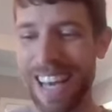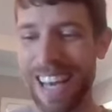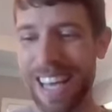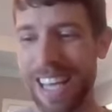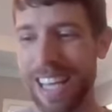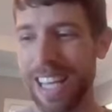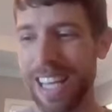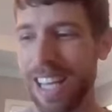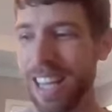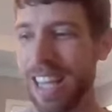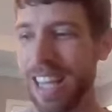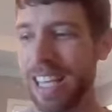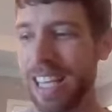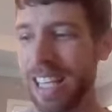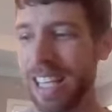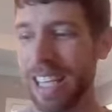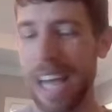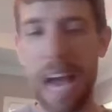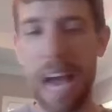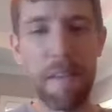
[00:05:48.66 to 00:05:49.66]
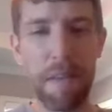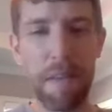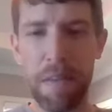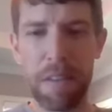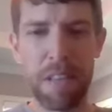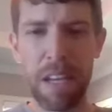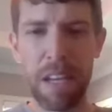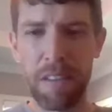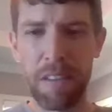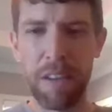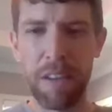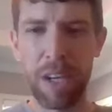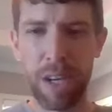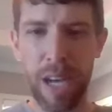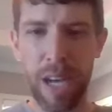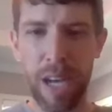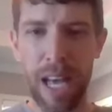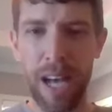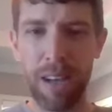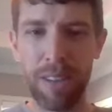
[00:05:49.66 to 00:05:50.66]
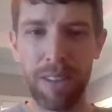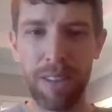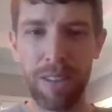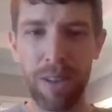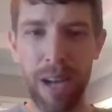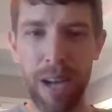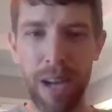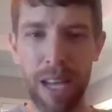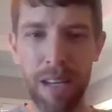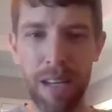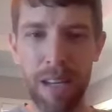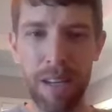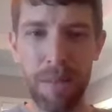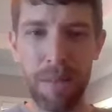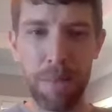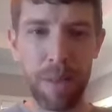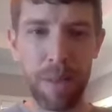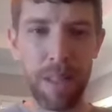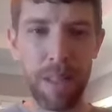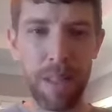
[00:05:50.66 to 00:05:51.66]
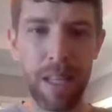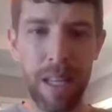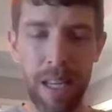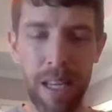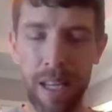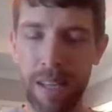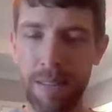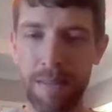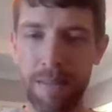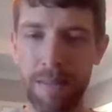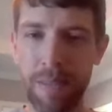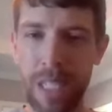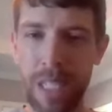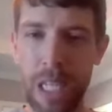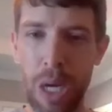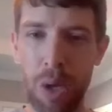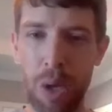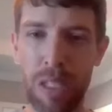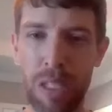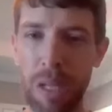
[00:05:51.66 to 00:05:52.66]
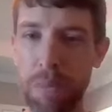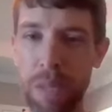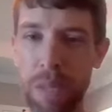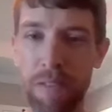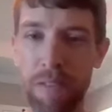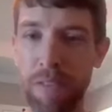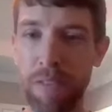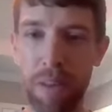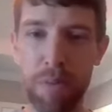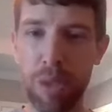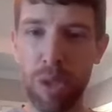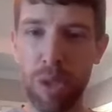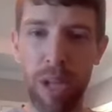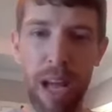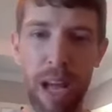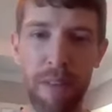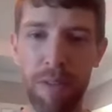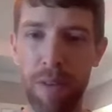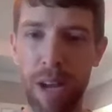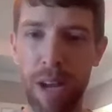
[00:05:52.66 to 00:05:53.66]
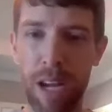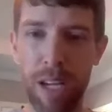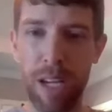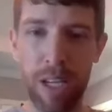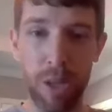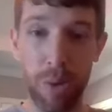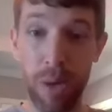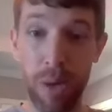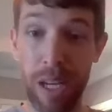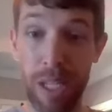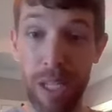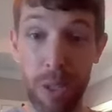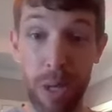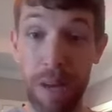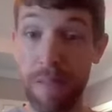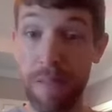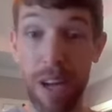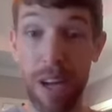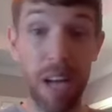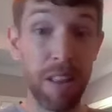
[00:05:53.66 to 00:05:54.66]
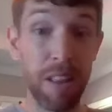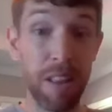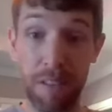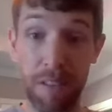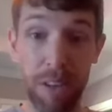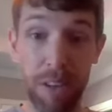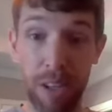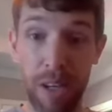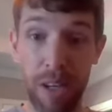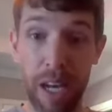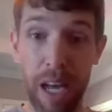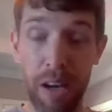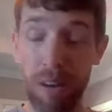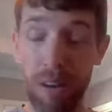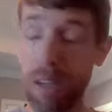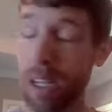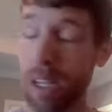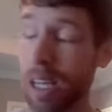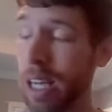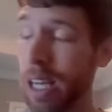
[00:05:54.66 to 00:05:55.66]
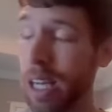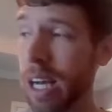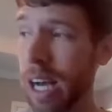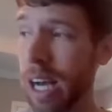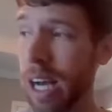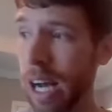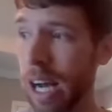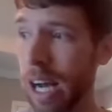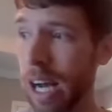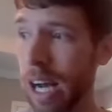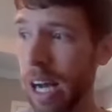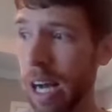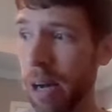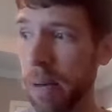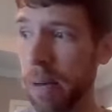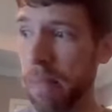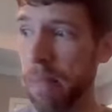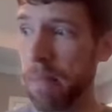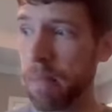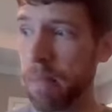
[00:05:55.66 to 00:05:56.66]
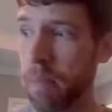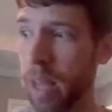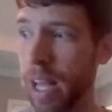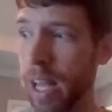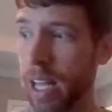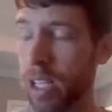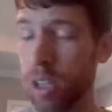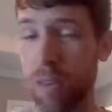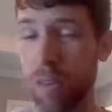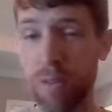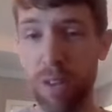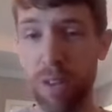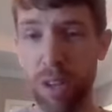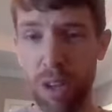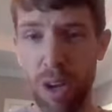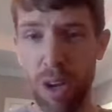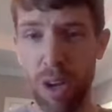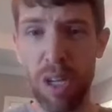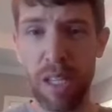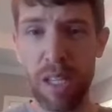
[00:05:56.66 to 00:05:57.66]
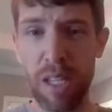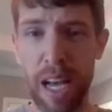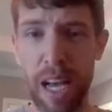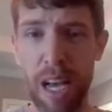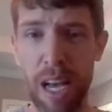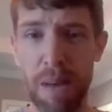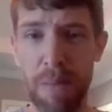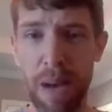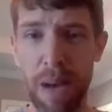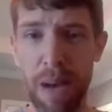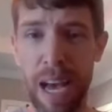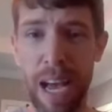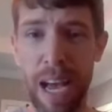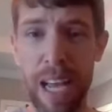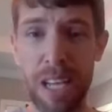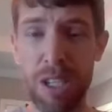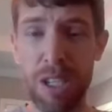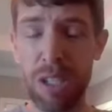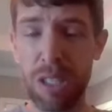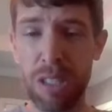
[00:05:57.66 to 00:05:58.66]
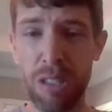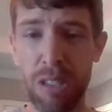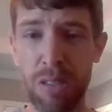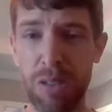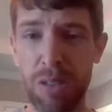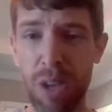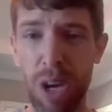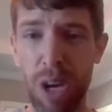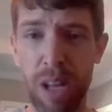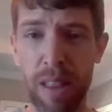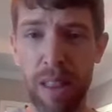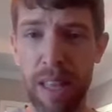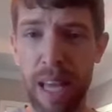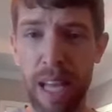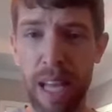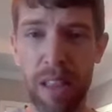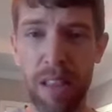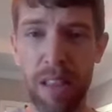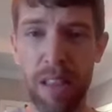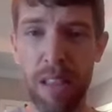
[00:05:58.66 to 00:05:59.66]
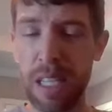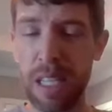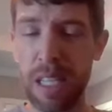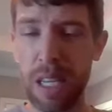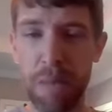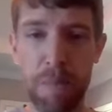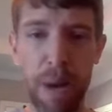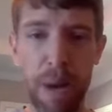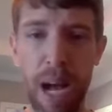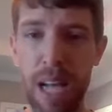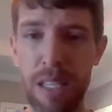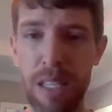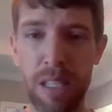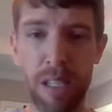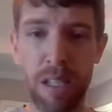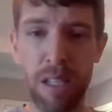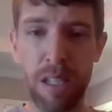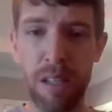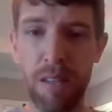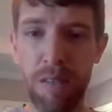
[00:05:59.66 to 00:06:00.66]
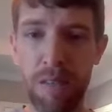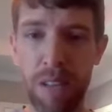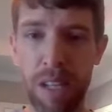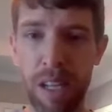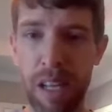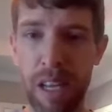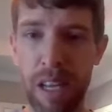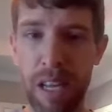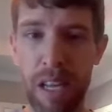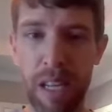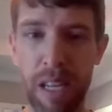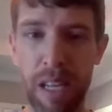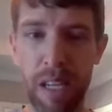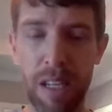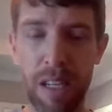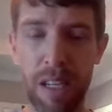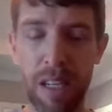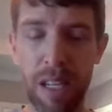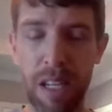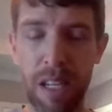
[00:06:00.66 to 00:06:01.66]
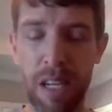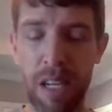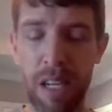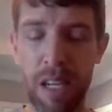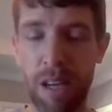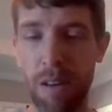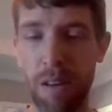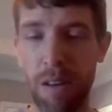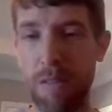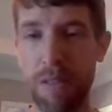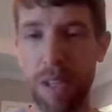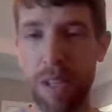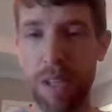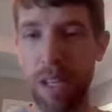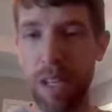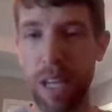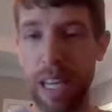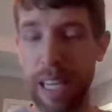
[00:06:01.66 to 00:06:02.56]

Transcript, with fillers: you think you have everything figured out, right? But then, you know, something flips your life around and you realize you have nothing figured out. Um, and so for a long time, I just thought that thinking positive and, and you know feeling like